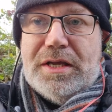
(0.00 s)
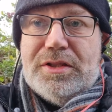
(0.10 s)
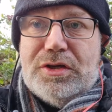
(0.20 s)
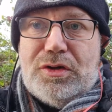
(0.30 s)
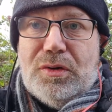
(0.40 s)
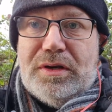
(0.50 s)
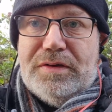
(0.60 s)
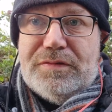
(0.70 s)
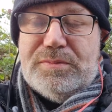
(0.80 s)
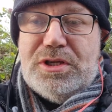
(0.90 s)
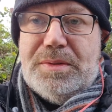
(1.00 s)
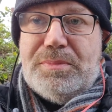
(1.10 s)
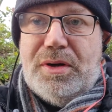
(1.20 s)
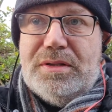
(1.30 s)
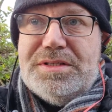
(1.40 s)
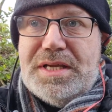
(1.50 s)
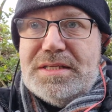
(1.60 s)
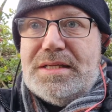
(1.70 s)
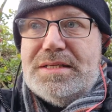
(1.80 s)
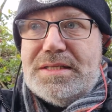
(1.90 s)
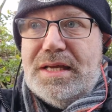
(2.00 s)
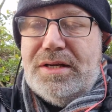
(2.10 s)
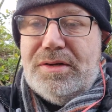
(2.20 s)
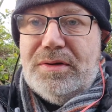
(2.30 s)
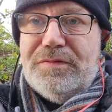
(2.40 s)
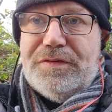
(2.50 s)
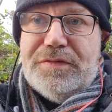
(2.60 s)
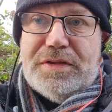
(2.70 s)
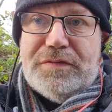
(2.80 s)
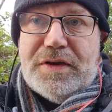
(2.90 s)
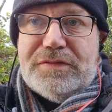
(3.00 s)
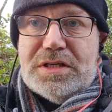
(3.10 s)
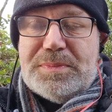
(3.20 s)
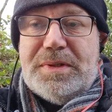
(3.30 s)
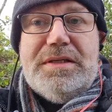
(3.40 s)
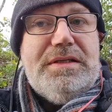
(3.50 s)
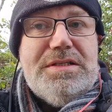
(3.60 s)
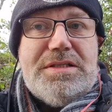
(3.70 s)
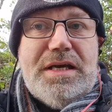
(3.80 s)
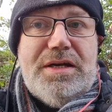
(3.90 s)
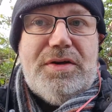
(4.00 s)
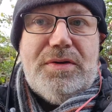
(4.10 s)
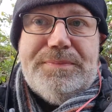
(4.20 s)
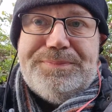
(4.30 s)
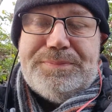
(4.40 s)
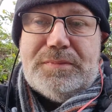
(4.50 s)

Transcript: the call out from Jake Paul and says, let's get it on, 50-50 split, let's get it on.